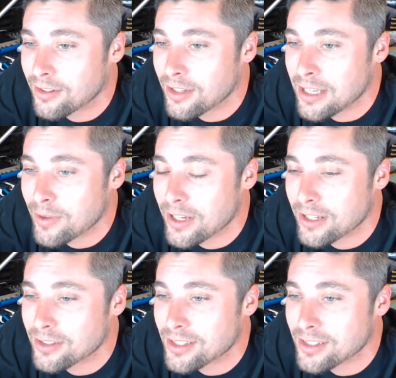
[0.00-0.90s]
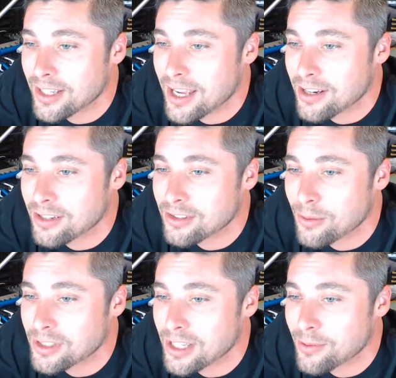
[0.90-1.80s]
E-Man says in Canada,
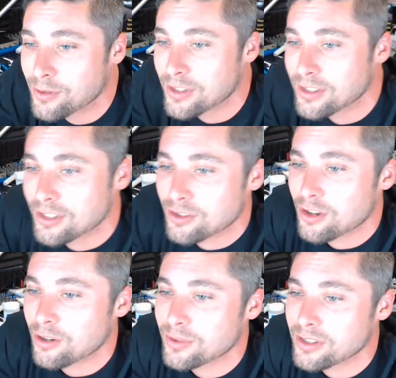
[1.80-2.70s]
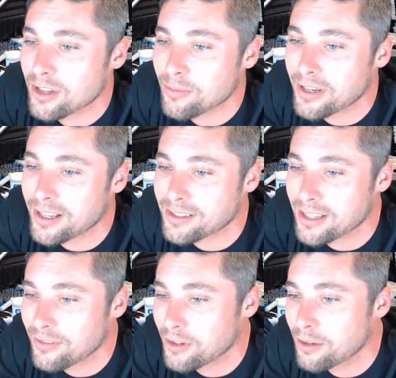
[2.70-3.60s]
summertime as residential homes is up and I'll
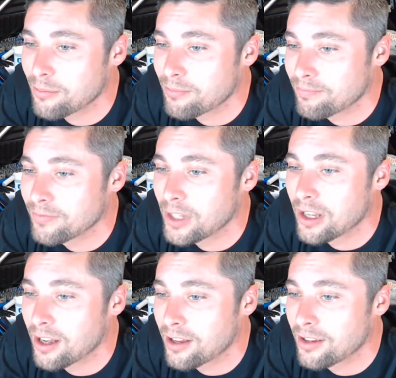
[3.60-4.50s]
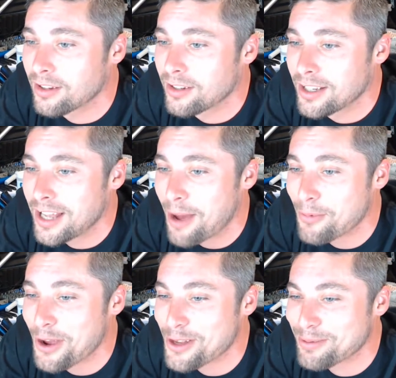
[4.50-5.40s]
save up. Yeah. I'm
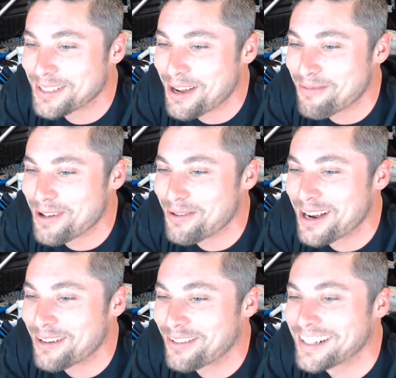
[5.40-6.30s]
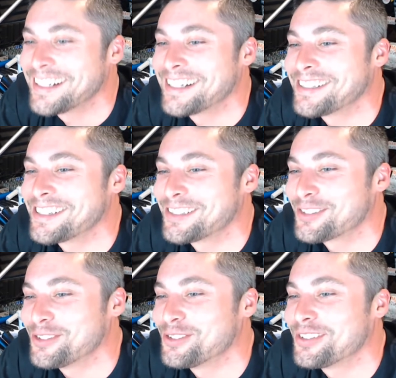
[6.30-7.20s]
going to go spend time with my wife right now, Jairus
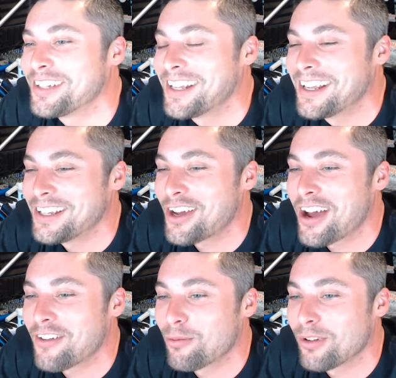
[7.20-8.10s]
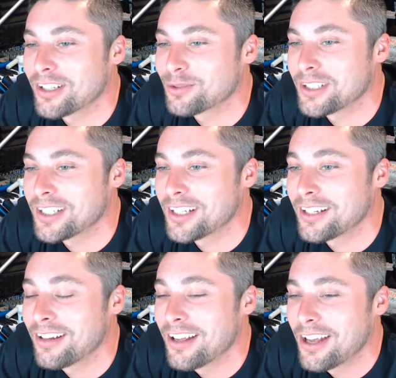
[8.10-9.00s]
Gould. Y'all have a blessed
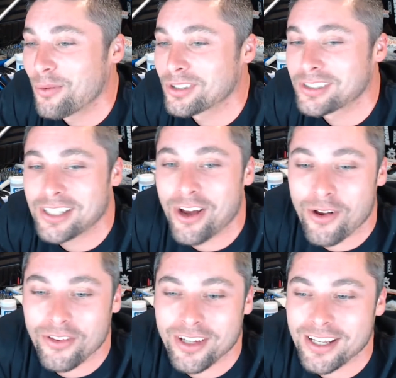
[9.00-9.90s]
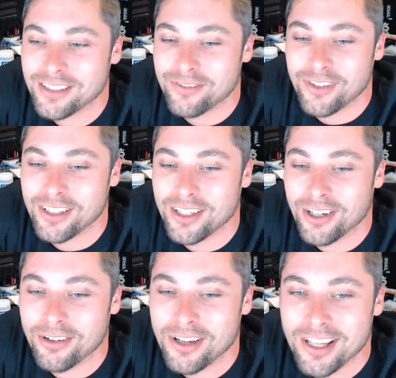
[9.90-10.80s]
weekend. We'll see y'all on the next
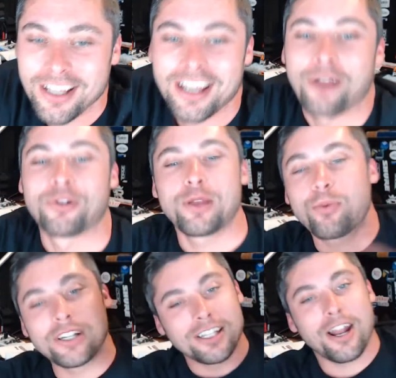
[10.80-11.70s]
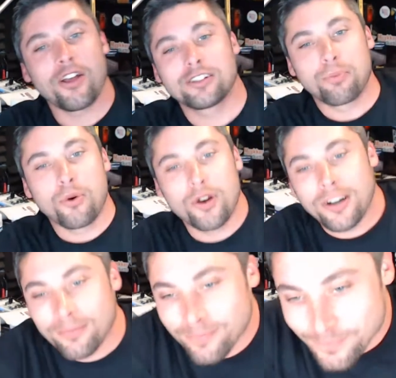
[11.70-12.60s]
video. I really appreciate all the
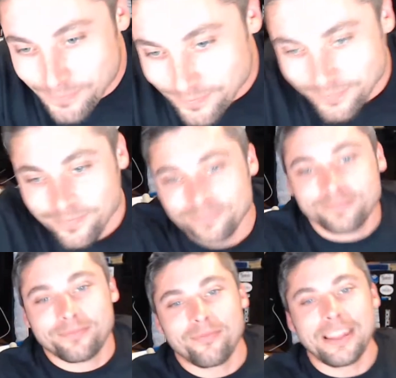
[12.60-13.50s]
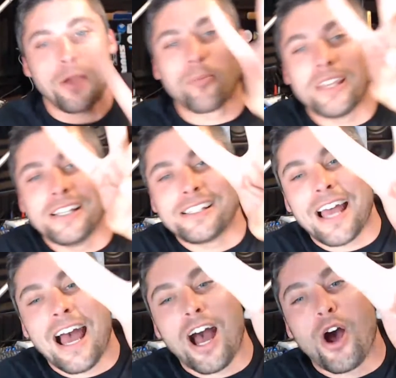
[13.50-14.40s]
support. Peace
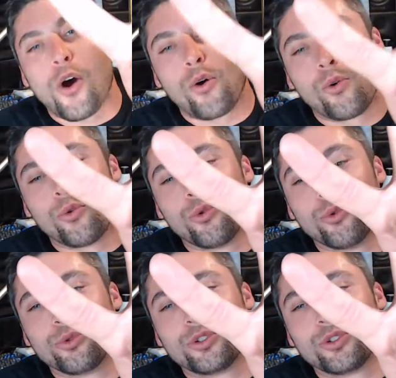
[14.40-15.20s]
out.